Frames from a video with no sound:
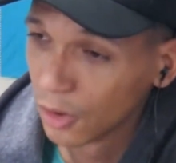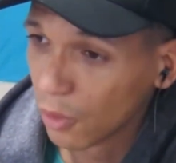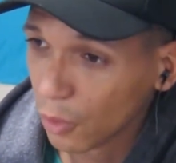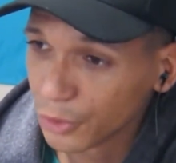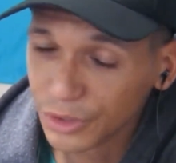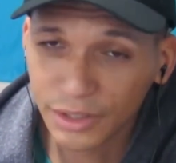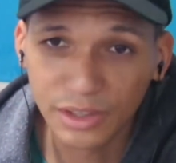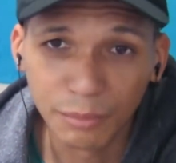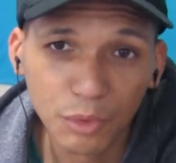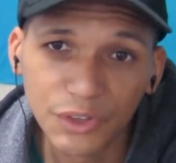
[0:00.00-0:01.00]
or you can get
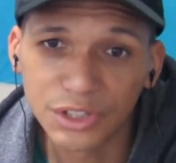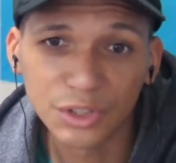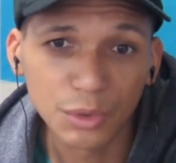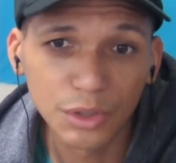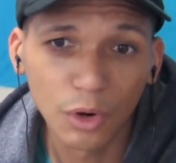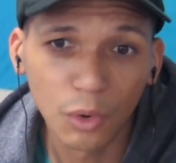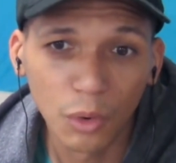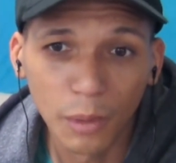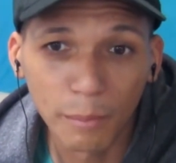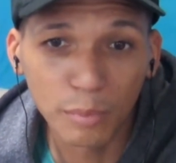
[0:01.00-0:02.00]
the Movie Studio
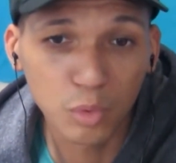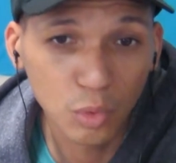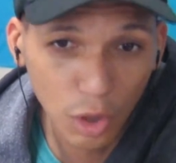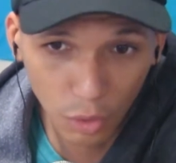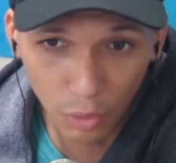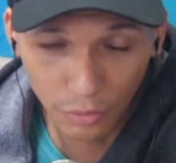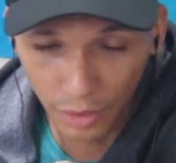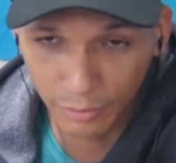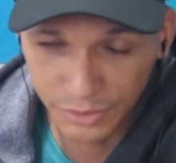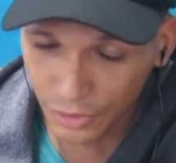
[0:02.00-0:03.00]
Pro, or
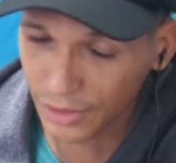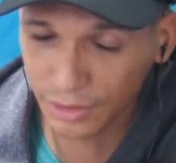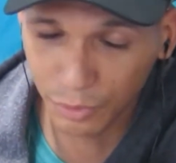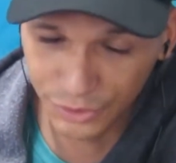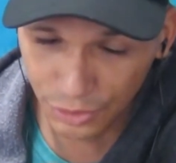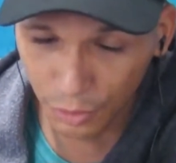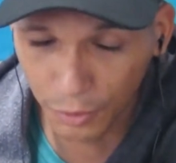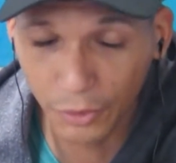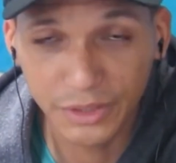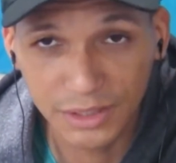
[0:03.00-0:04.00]
I'm sorry, not the Movie Studio
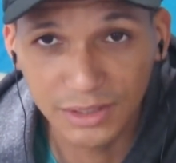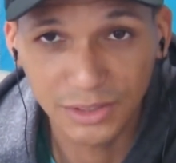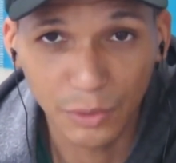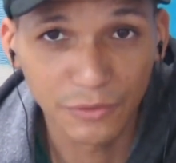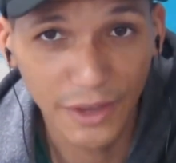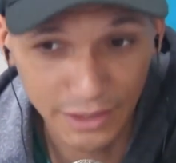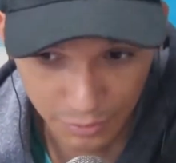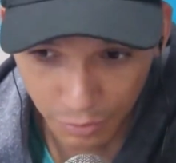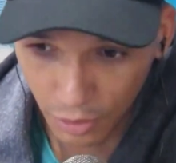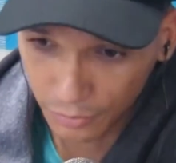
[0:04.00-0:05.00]
Pro, it's Sony Vegas
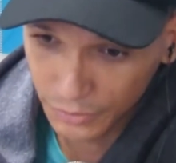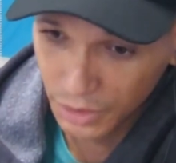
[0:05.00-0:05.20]
Pro.